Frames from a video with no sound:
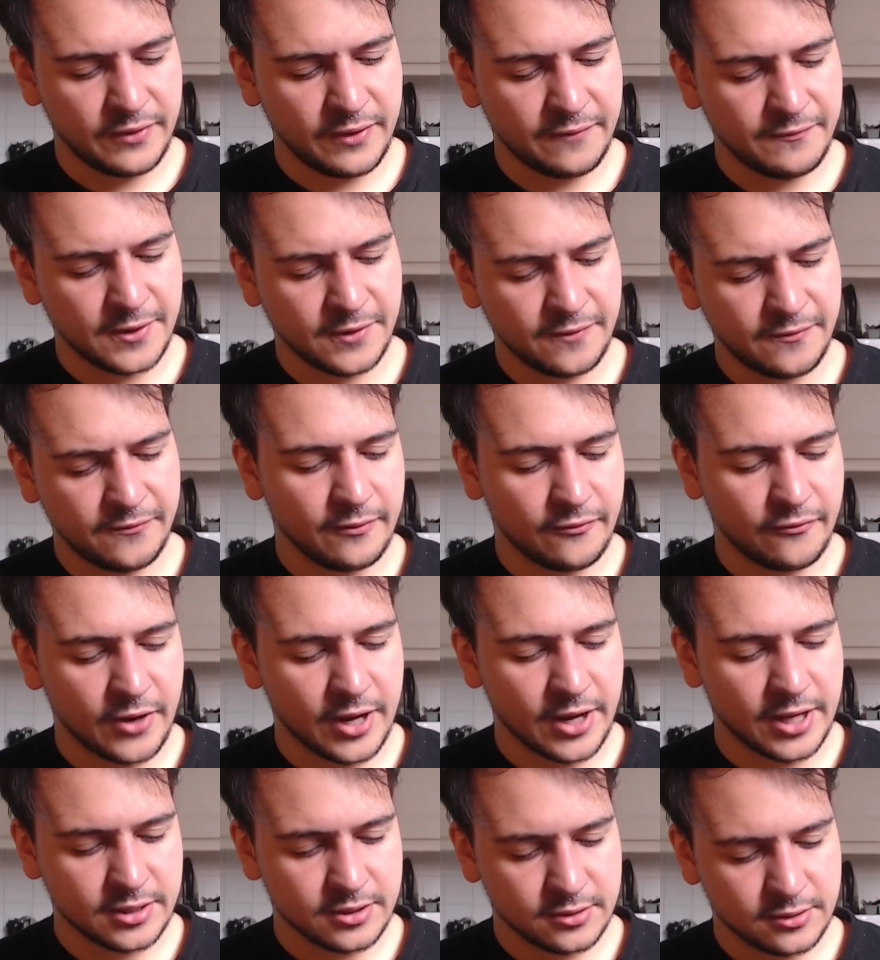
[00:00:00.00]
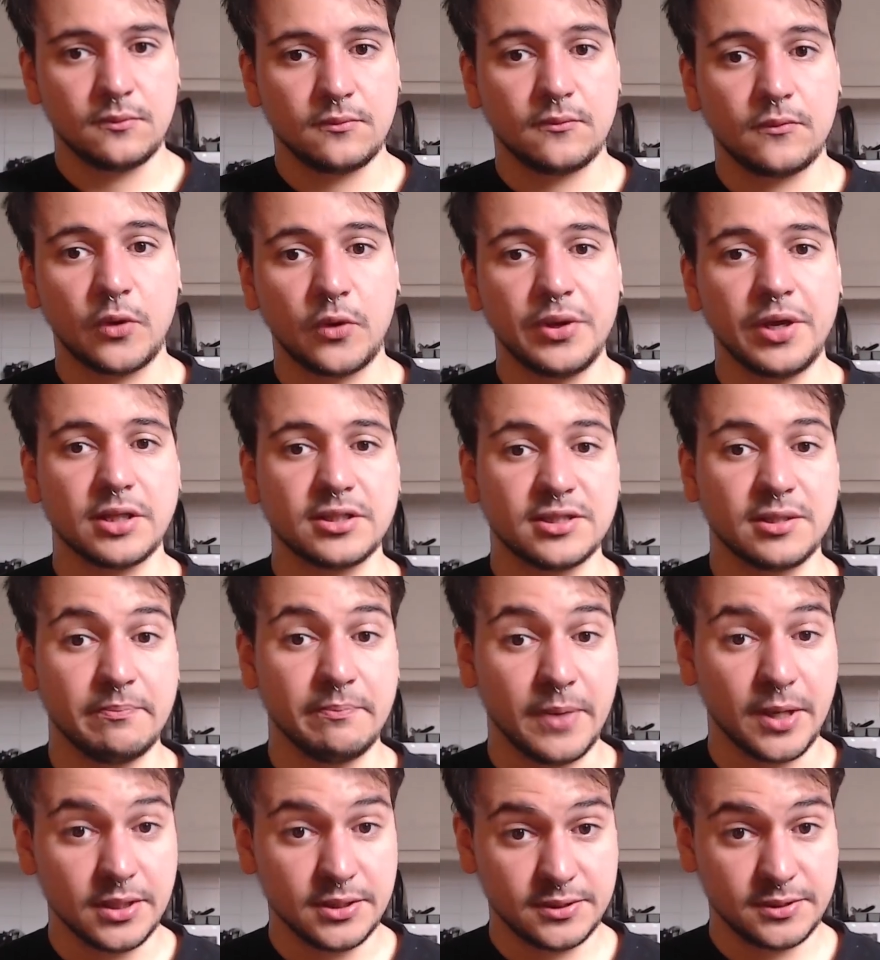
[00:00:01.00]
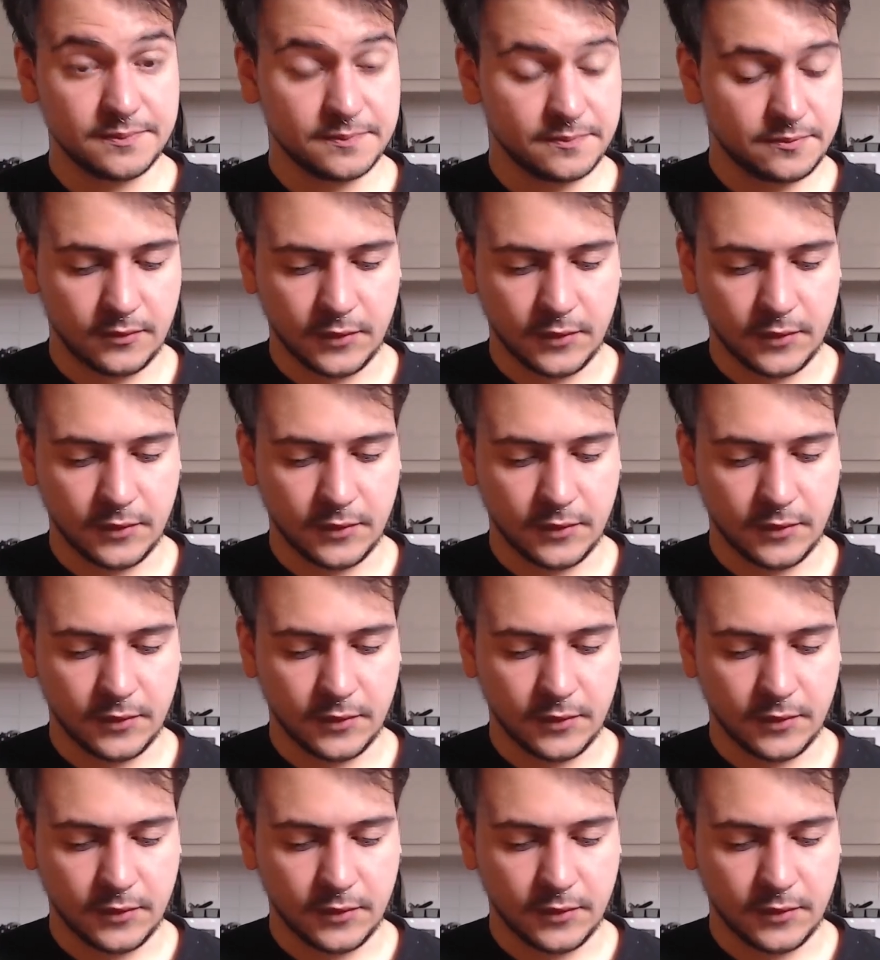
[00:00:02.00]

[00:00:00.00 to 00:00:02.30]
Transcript: 50th fret, we got some buzz.